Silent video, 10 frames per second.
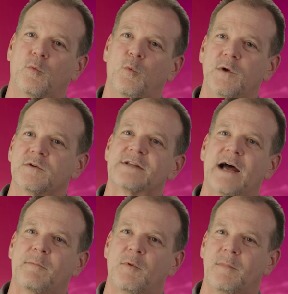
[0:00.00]

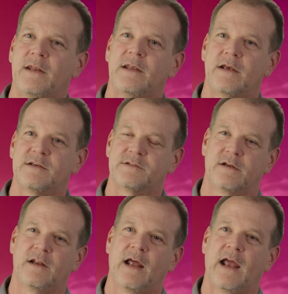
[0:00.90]
real-time
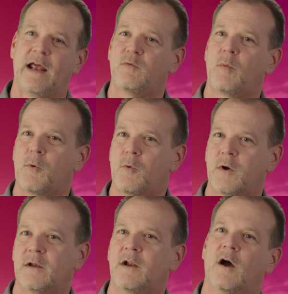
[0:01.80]
remediation and
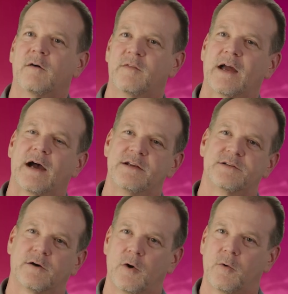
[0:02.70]
reporting of the IGEL